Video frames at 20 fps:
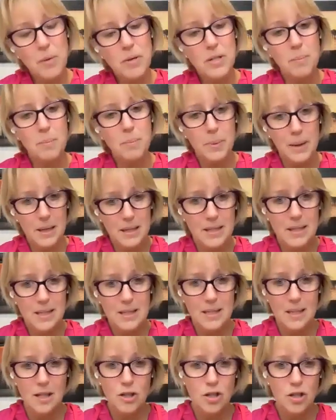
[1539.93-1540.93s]
a big
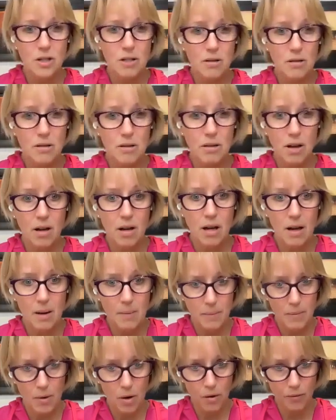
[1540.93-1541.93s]
decision
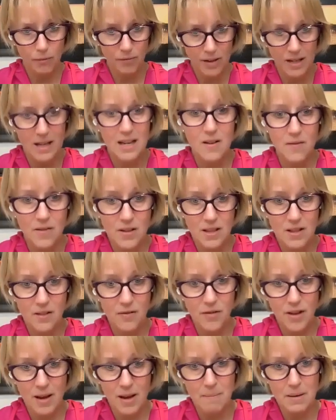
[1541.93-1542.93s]
on leaving the
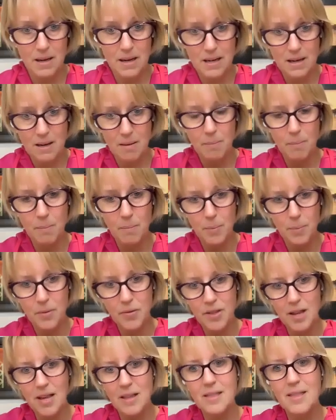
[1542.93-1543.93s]
family. But
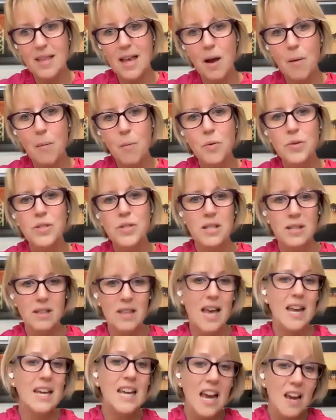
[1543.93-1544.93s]
then
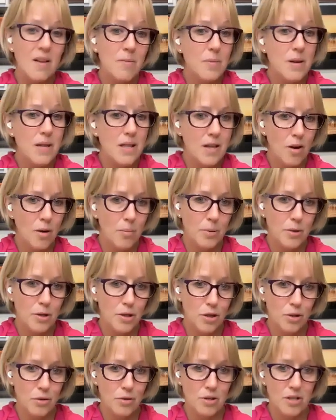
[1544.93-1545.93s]
that gave me the
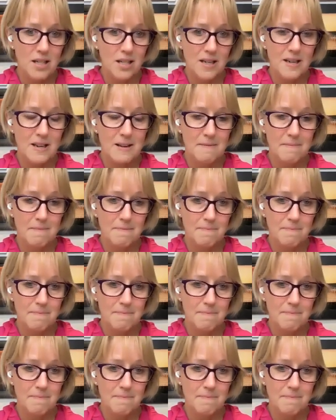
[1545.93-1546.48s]
opportunity